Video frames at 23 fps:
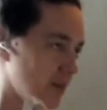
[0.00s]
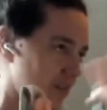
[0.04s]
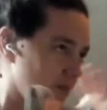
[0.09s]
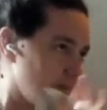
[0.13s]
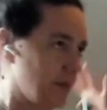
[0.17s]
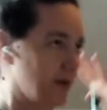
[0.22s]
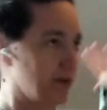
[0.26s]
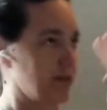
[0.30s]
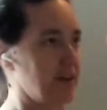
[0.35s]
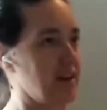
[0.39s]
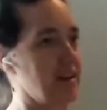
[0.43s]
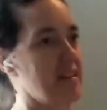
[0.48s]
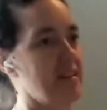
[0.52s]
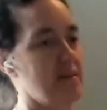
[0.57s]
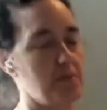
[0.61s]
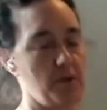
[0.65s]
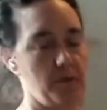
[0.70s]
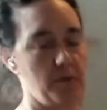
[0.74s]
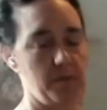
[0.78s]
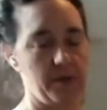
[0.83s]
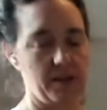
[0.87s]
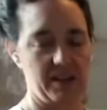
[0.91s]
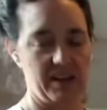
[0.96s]
to experience
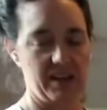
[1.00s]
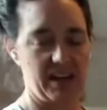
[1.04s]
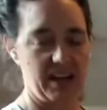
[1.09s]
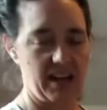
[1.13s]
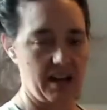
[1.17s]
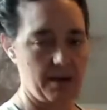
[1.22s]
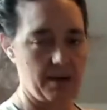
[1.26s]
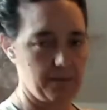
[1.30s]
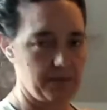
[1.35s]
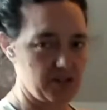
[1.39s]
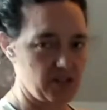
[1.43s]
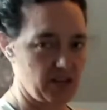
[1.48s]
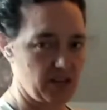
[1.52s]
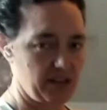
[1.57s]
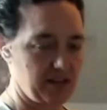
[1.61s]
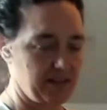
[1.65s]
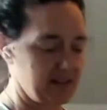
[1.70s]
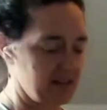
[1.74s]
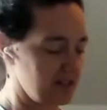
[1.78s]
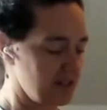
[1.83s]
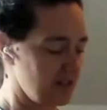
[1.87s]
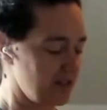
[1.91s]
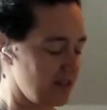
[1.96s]
mobility up
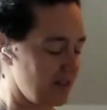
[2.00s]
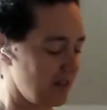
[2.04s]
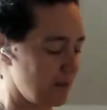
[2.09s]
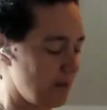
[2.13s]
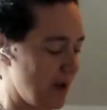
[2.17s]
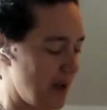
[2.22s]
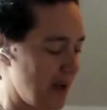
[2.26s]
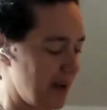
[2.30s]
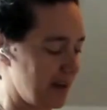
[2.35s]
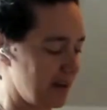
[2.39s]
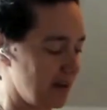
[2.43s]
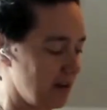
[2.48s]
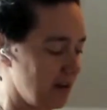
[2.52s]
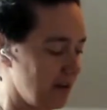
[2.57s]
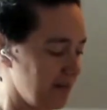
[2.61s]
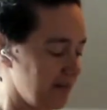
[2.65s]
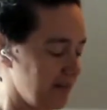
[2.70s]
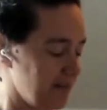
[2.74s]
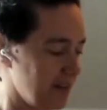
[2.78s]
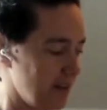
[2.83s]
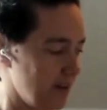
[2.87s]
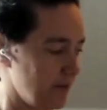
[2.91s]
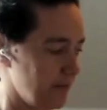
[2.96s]
adjacent to the spine
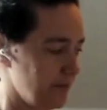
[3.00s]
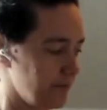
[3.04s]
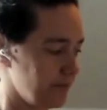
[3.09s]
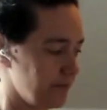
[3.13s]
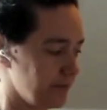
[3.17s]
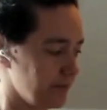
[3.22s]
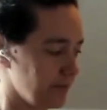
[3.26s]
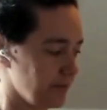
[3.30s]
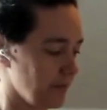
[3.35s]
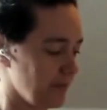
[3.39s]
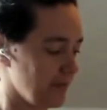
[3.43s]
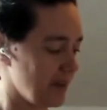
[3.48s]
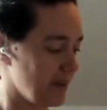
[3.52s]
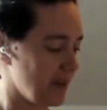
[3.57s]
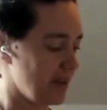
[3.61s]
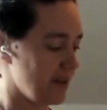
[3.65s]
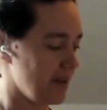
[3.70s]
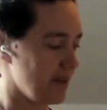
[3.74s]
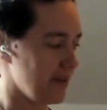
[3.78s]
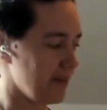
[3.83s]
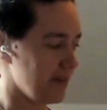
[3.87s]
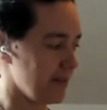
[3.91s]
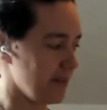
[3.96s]
also.
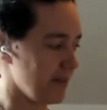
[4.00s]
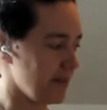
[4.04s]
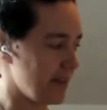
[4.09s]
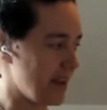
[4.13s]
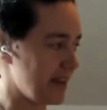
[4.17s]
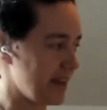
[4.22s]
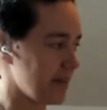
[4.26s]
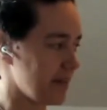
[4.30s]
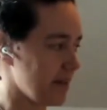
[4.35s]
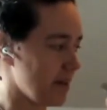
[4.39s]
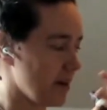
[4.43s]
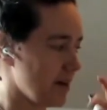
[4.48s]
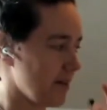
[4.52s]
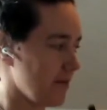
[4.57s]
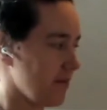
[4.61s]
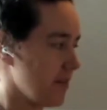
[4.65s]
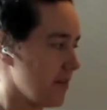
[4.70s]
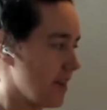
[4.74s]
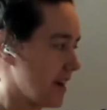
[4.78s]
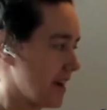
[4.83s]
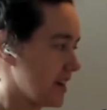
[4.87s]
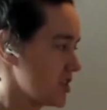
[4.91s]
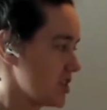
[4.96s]
So that's our
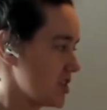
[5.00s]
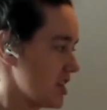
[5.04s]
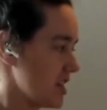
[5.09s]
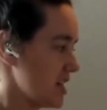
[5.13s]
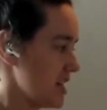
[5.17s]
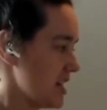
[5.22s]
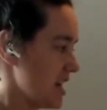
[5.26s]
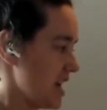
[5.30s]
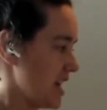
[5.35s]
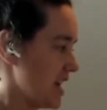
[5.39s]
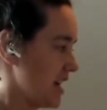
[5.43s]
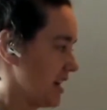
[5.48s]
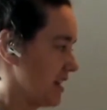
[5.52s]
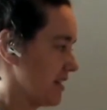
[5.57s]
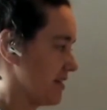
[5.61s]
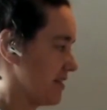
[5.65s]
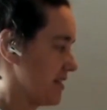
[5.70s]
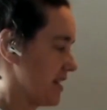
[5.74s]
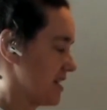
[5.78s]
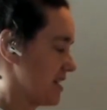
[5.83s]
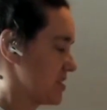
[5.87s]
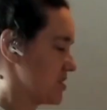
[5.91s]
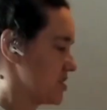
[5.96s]
flexion and
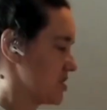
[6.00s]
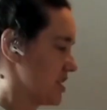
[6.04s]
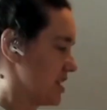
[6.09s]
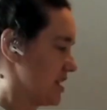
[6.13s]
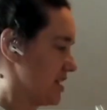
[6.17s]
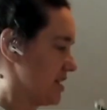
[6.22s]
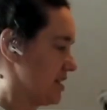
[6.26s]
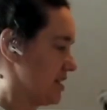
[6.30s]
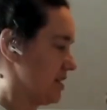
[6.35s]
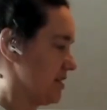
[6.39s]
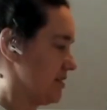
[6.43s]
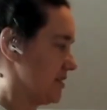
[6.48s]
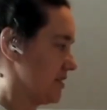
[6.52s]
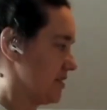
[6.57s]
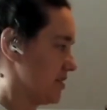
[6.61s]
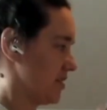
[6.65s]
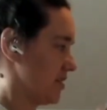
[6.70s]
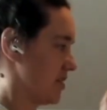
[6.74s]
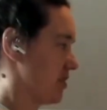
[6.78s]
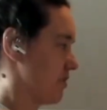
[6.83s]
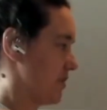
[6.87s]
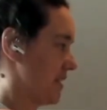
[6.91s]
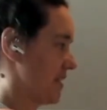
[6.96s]
extension.
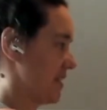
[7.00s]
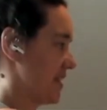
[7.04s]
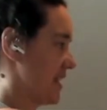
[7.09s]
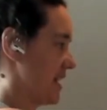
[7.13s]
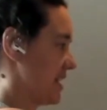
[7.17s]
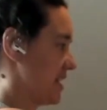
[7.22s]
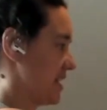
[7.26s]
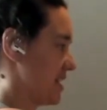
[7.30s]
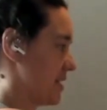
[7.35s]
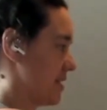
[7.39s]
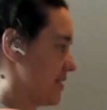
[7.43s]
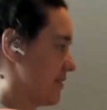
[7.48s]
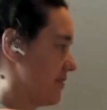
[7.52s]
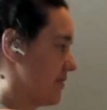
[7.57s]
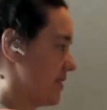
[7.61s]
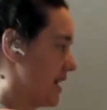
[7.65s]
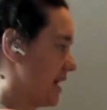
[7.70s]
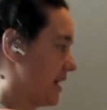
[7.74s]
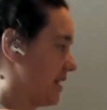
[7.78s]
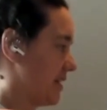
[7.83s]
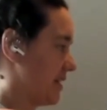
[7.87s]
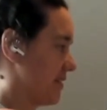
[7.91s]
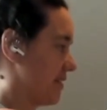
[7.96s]
I'll just write that here,
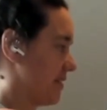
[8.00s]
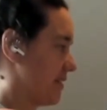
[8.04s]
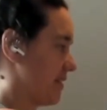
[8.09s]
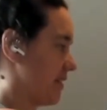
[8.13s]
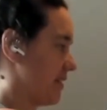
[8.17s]
flex,